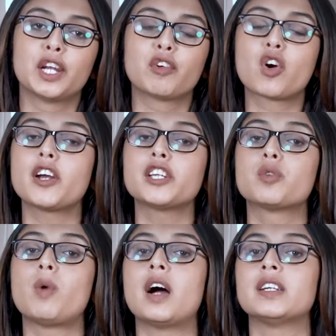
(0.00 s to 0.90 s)
Now according to
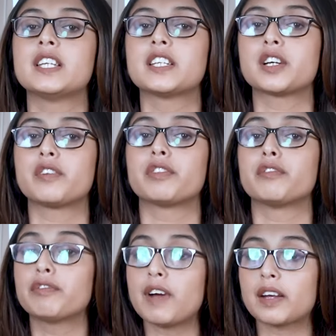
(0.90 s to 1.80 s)
Vahan data
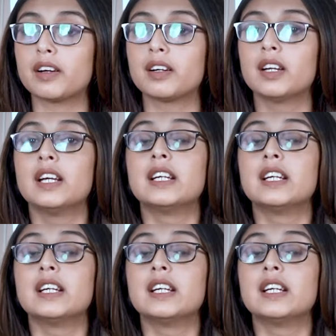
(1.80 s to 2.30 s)
from FADA,